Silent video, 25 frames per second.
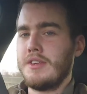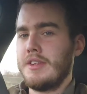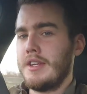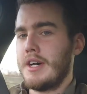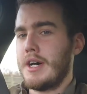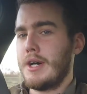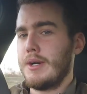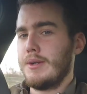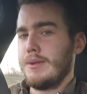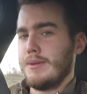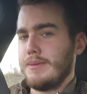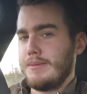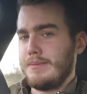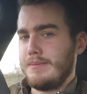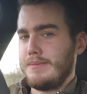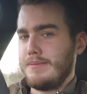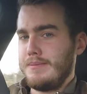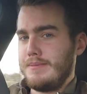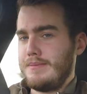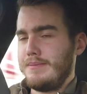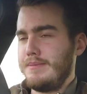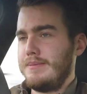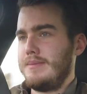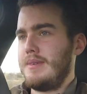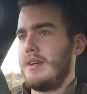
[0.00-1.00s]
no,
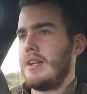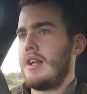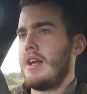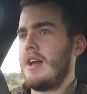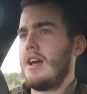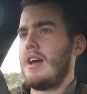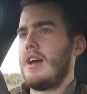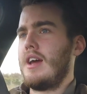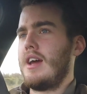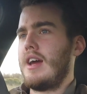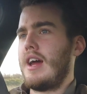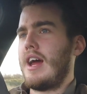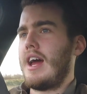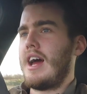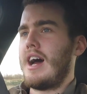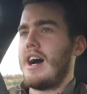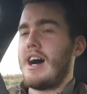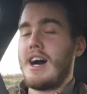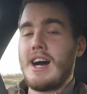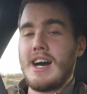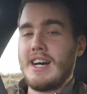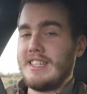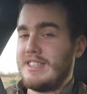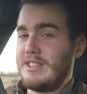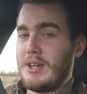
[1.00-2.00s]

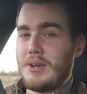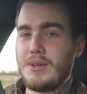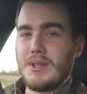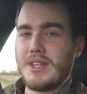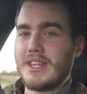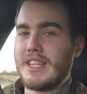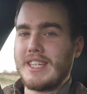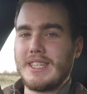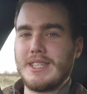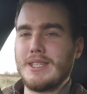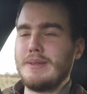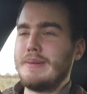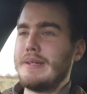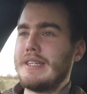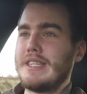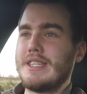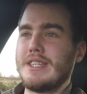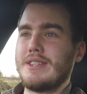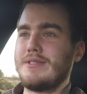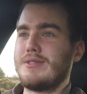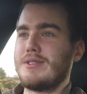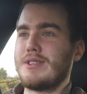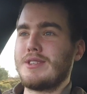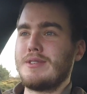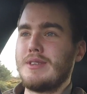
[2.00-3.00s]
I don't think it'd be
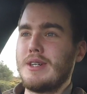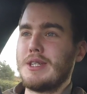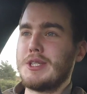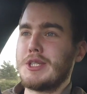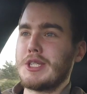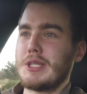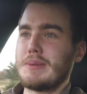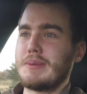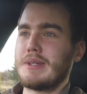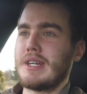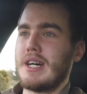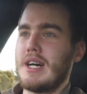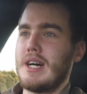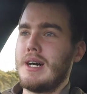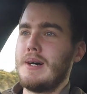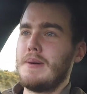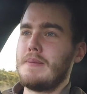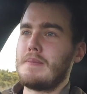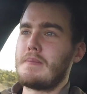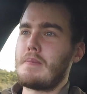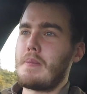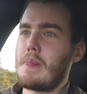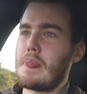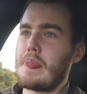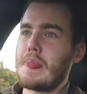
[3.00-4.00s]
good for a road trip car.
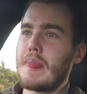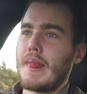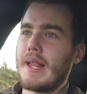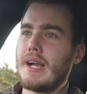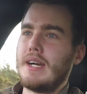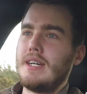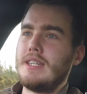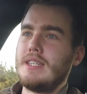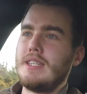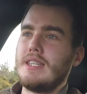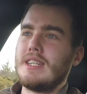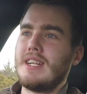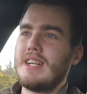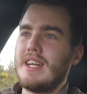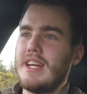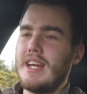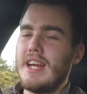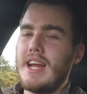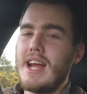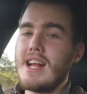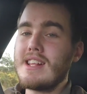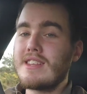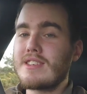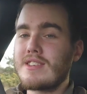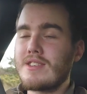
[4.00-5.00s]

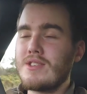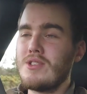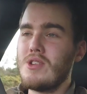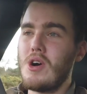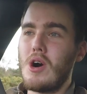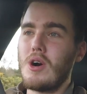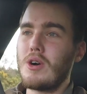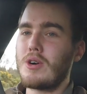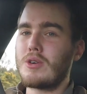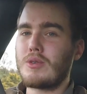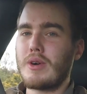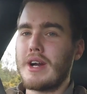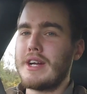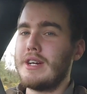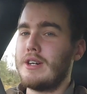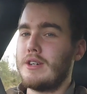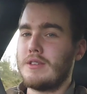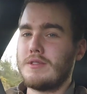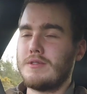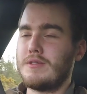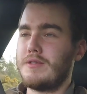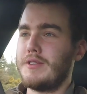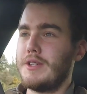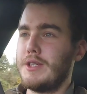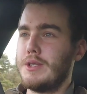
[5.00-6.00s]
It's not great
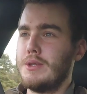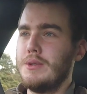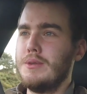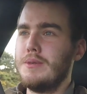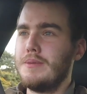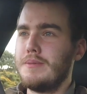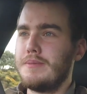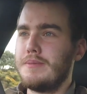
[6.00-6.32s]
on fuel.